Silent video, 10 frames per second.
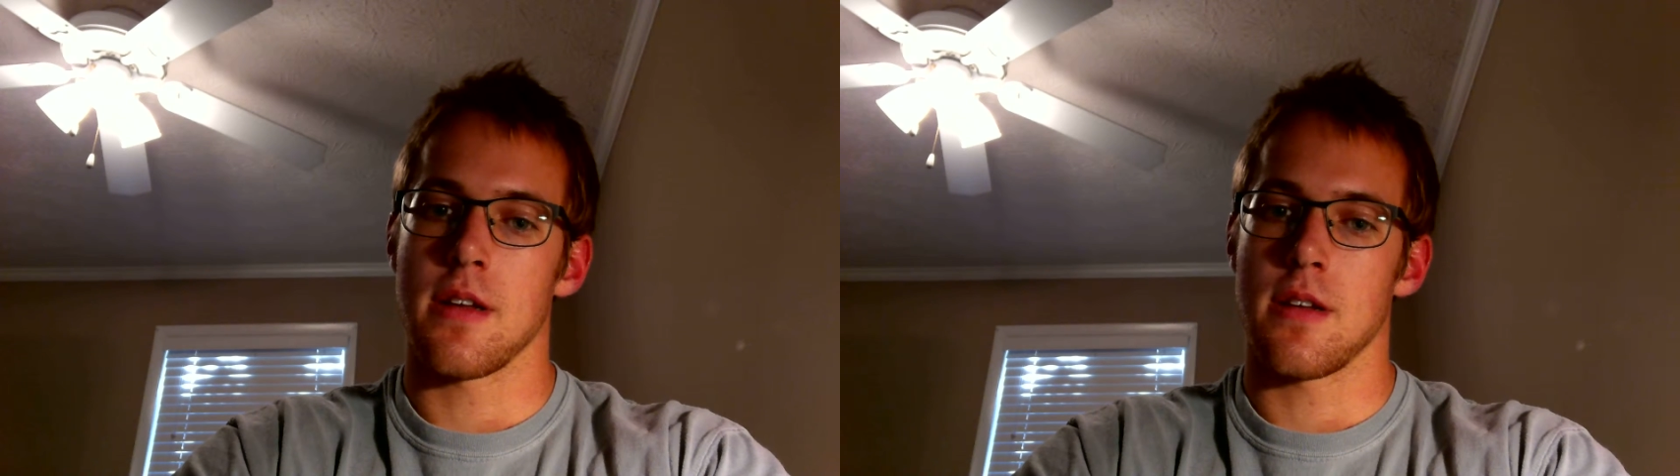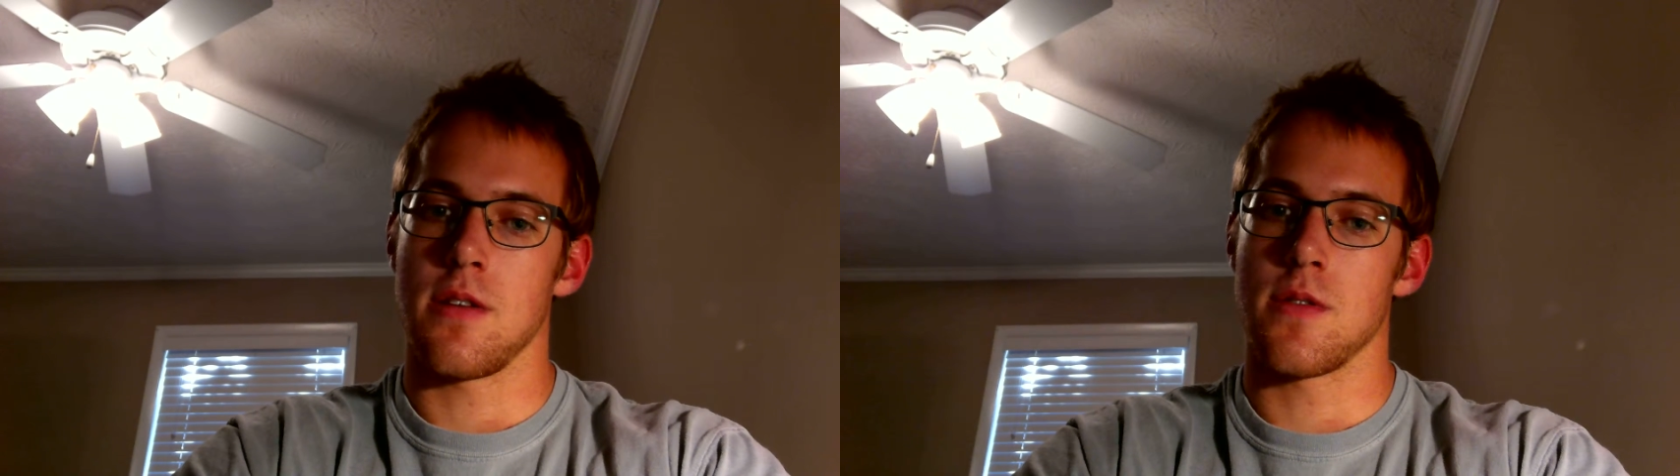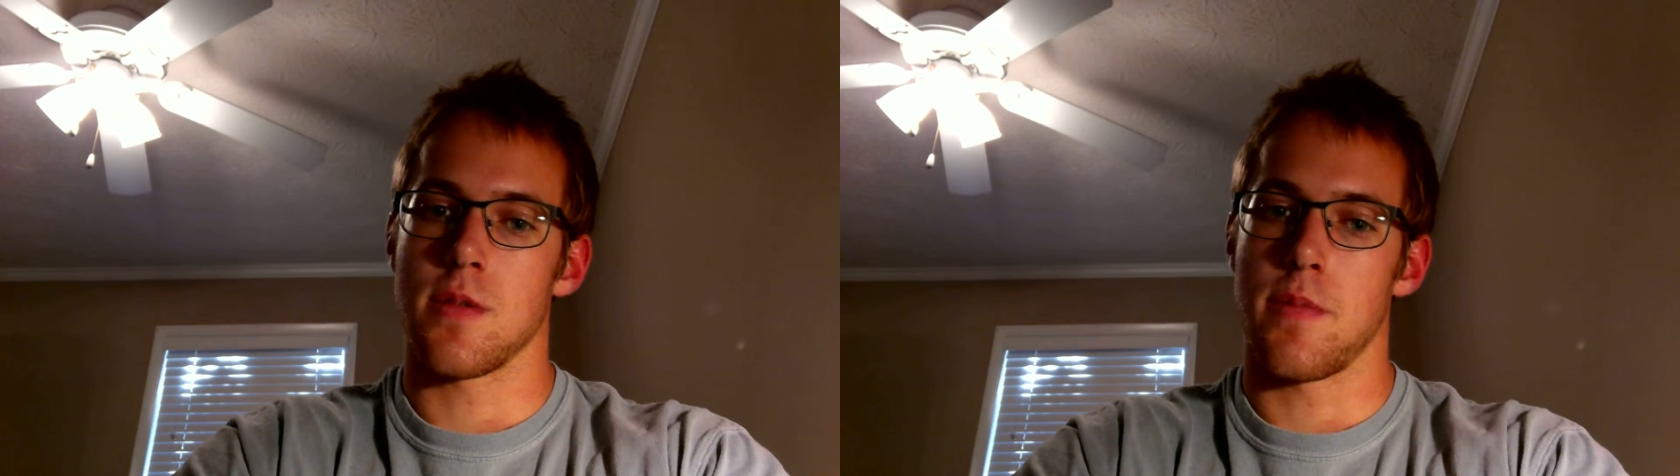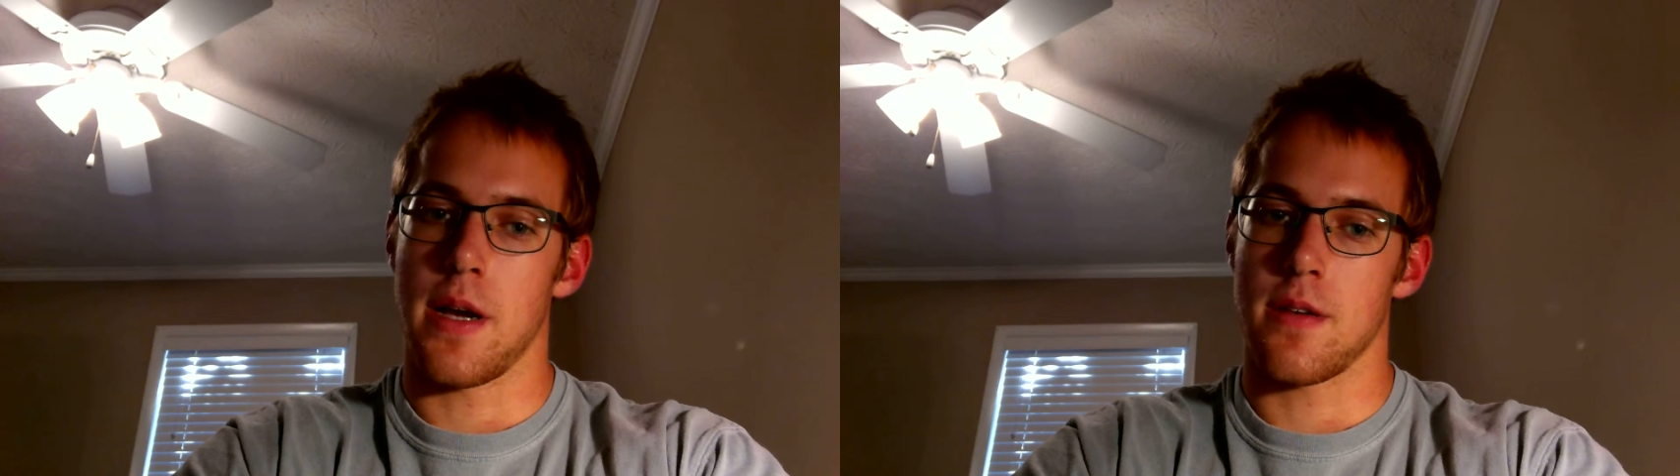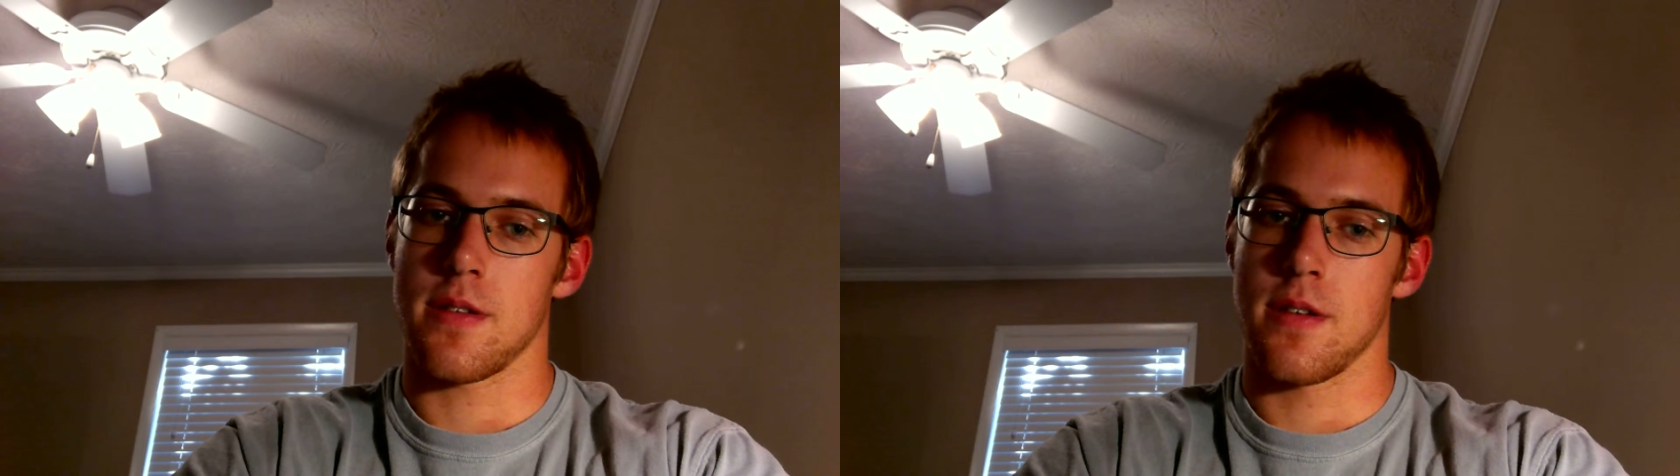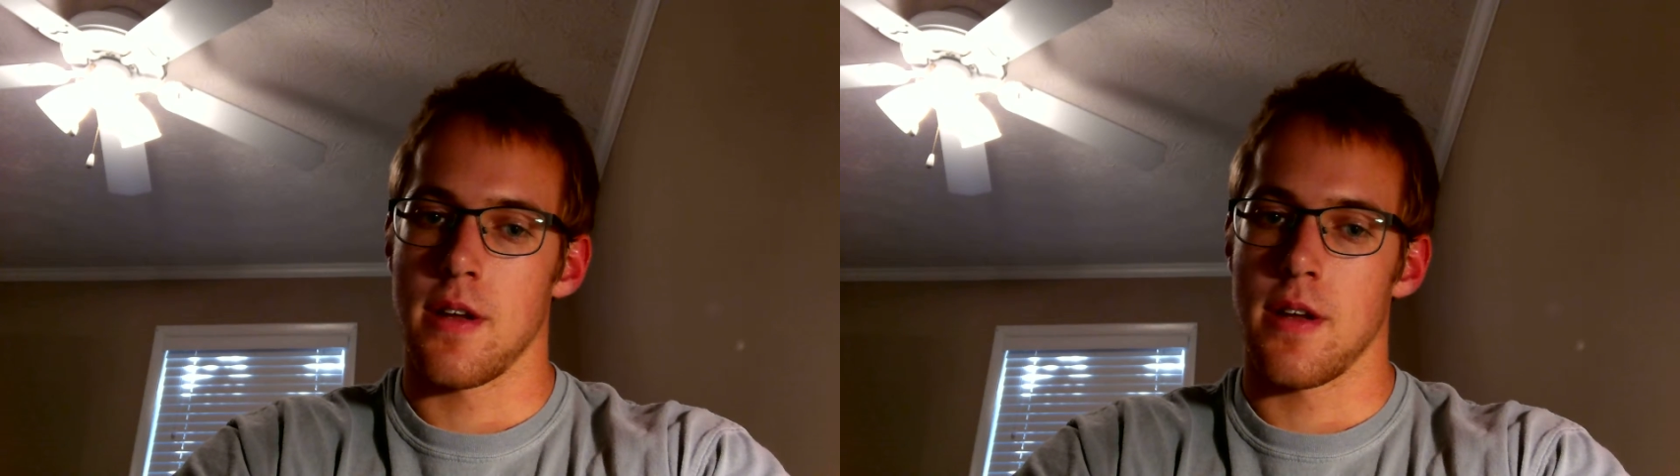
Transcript: use a belt.